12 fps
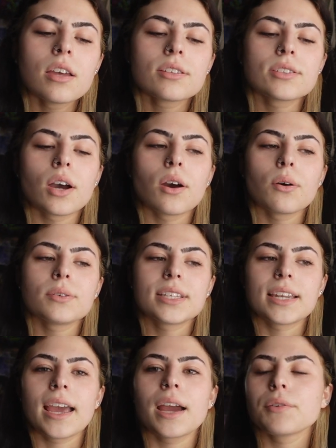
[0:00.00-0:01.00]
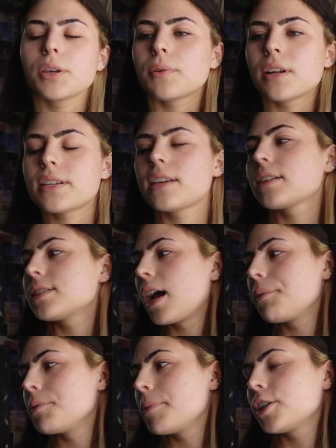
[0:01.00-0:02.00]
So today I really want to take the
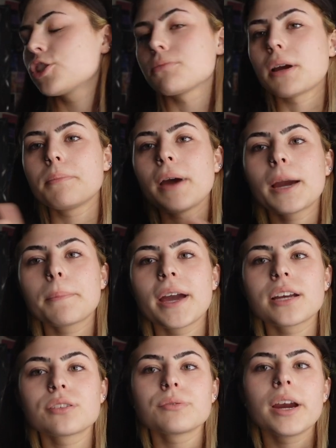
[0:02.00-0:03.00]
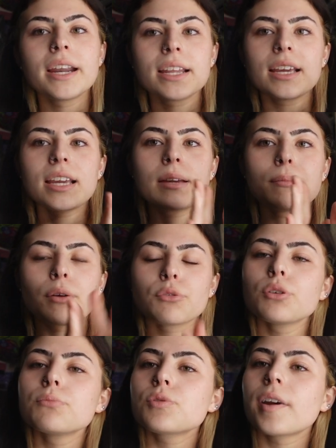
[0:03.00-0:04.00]
time to make sure my backpack's ready, my
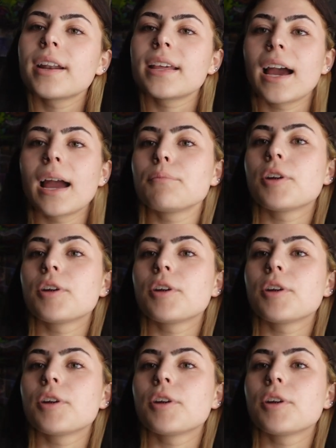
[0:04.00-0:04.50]
room's ready, I'm